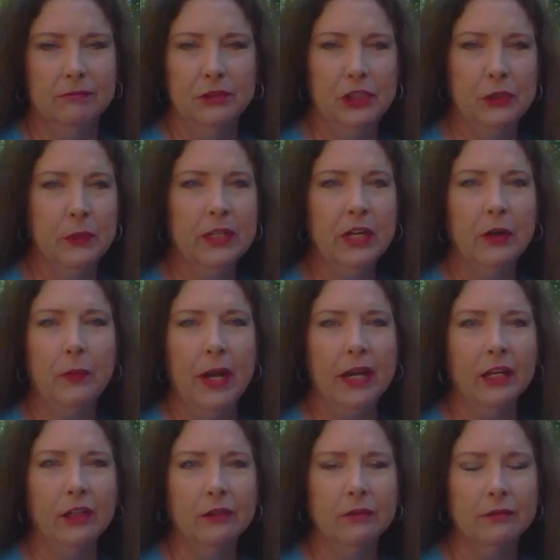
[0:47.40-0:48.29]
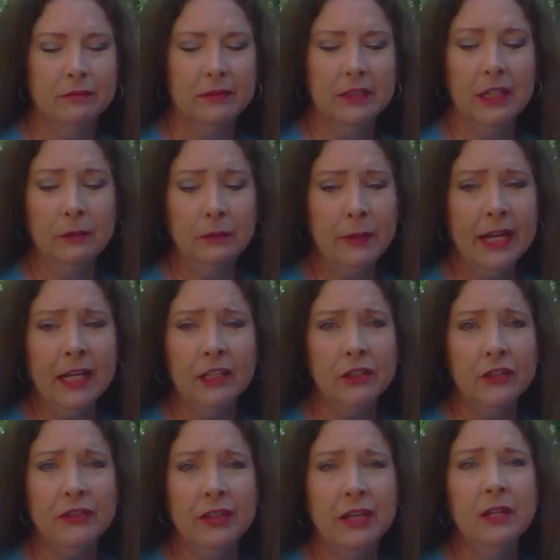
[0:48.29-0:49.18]
doing a regular a
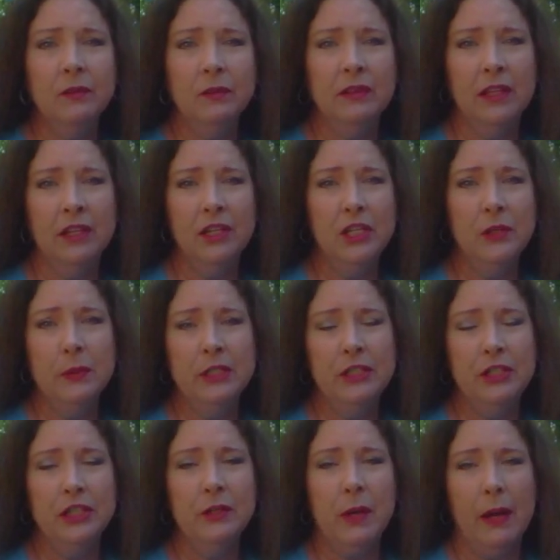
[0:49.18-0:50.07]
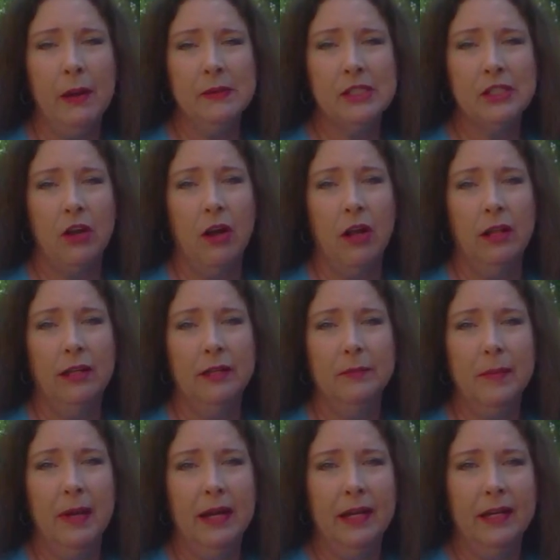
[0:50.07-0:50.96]
regular thing that you would do. I was
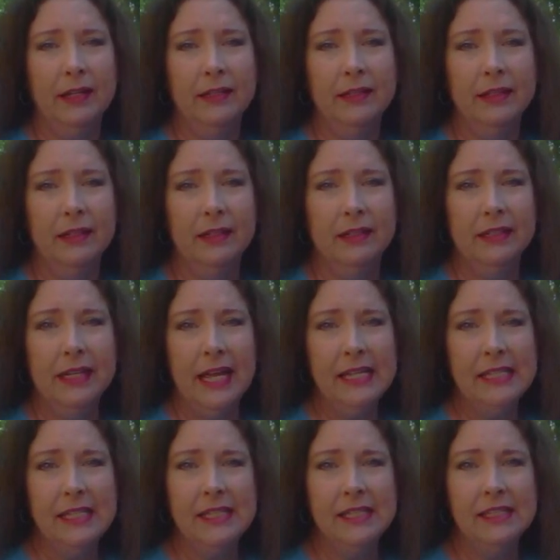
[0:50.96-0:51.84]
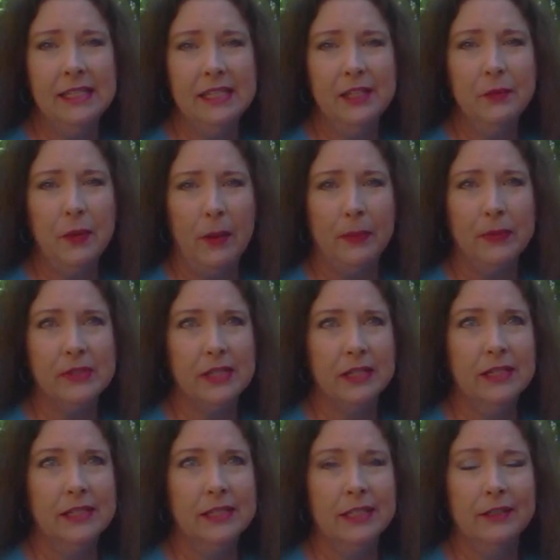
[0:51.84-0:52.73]
calling my uh, A T and T
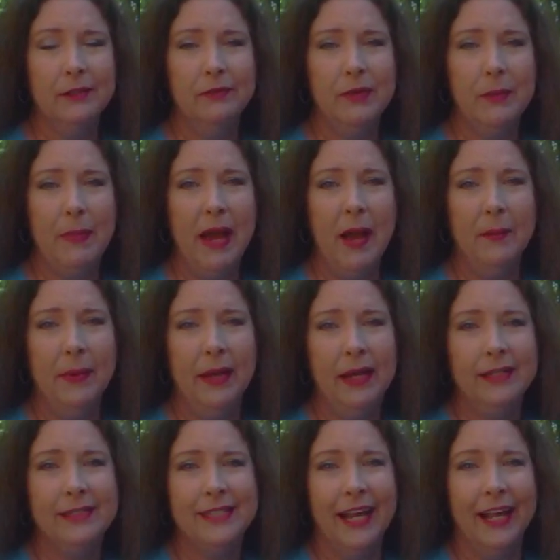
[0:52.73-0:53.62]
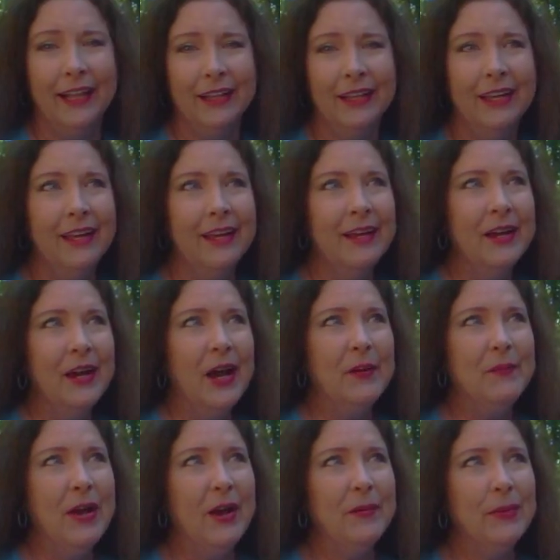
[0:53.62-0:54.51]
representative about my tel
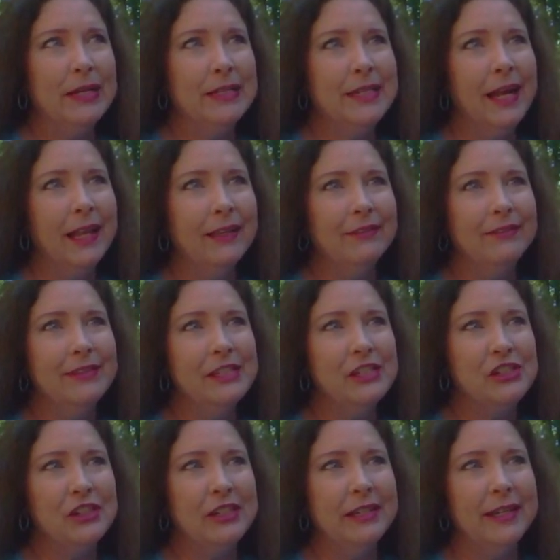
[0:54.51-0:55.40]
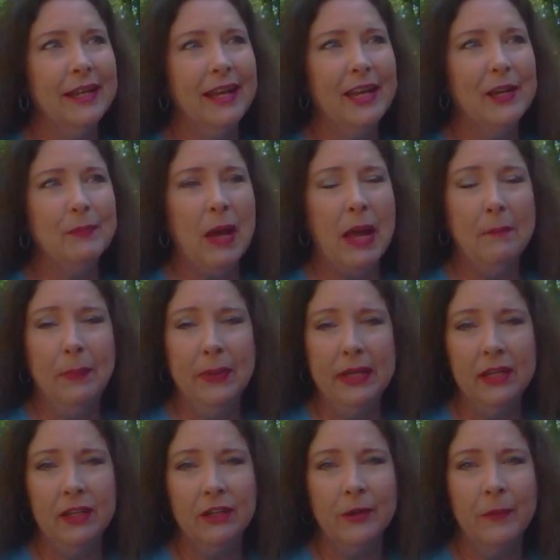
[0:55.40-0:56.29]
about my television and my
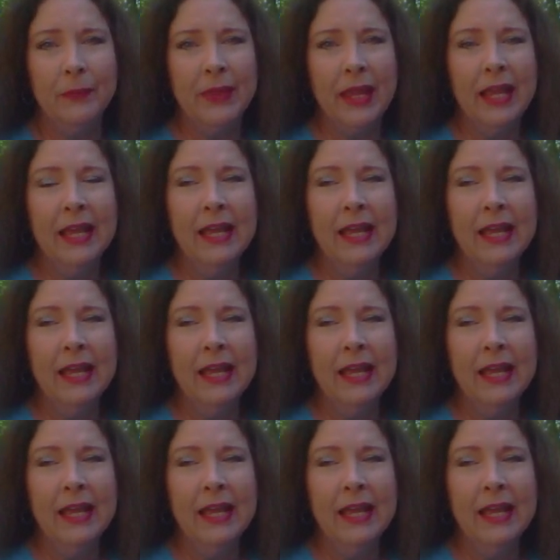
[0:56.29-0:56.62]
bill.